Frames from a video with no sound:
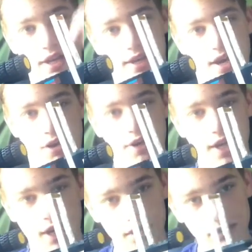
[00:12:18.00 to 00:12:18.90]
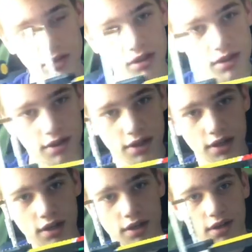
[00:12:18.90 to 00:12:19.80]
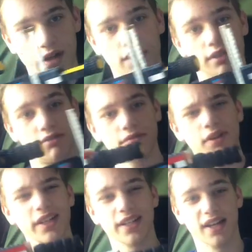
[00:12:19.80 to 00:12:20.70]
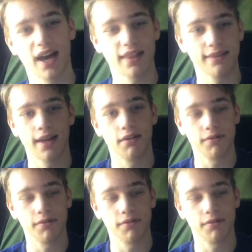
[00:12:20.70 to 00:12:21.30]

a carry handle. And it's really not that